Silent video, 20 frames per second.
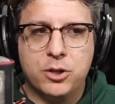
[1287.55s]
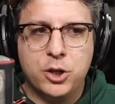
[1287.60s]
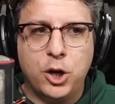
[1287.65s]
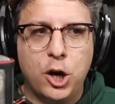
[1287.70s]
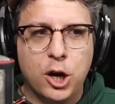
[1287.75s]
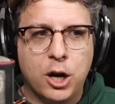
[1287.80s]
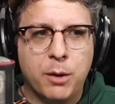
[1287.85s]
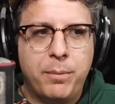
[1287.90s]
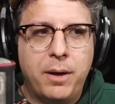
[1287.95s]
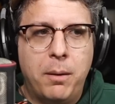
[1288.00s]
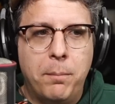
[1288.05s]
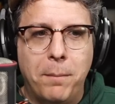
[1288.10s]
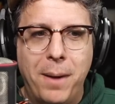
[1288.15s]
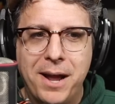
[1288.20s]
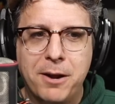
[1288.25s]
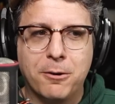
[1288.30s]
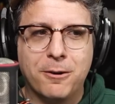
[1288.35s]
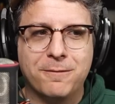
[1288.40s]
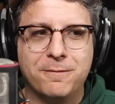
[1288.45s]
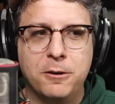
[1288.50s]
Talk about
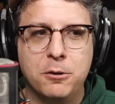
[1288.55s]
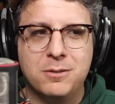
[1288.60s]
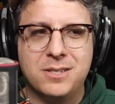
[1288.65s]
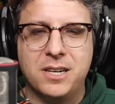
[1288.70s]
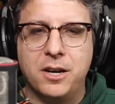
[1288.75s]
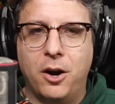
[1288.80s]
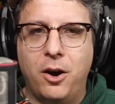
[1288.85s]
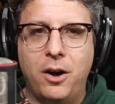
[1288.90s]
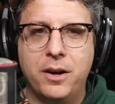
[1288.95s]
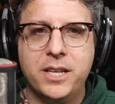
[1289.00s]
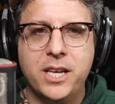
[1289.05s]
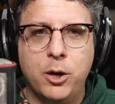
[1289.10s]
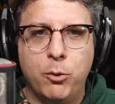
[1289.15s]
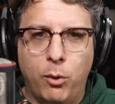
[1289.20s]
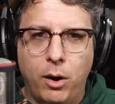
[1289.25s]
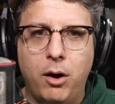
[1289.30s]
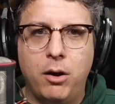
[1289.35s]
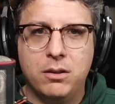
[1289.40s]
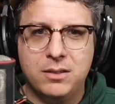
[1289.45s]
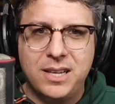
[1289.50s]
microphones and audio
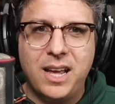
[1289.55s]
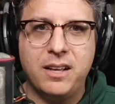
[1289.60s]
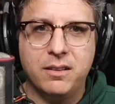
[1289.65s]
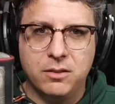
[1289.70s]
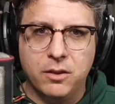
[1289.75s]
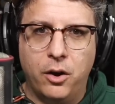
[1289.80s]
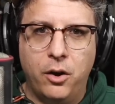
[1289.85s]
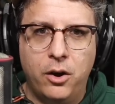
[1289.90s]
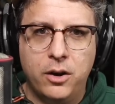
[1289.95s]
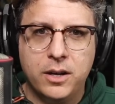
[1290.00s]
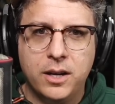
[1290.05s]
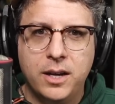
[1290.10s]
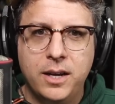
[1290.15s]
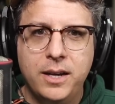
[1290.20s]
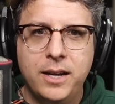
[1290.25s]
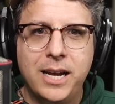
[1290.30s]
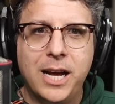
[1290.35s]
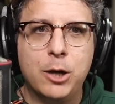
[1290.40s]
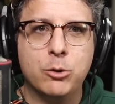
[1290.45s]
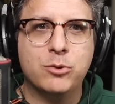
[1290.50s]
all day long.
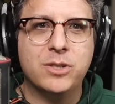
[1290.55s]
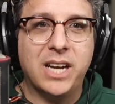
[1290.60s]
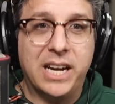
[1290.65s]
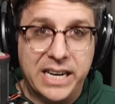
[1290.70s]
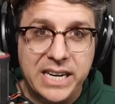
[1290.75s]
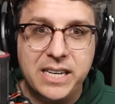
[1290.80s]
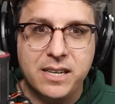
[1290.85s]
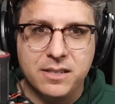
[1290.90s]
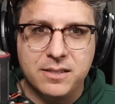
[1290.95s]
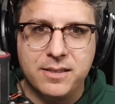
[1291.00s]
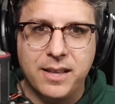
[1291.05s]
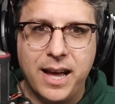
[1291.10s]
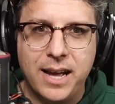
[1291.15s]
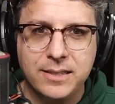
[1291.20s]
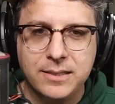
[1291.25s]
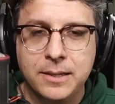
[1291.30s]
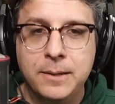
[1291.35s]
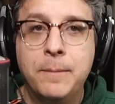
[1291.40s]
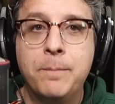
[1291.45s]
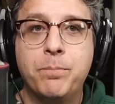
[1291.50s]
How tight is
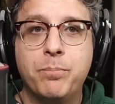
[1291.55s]
that?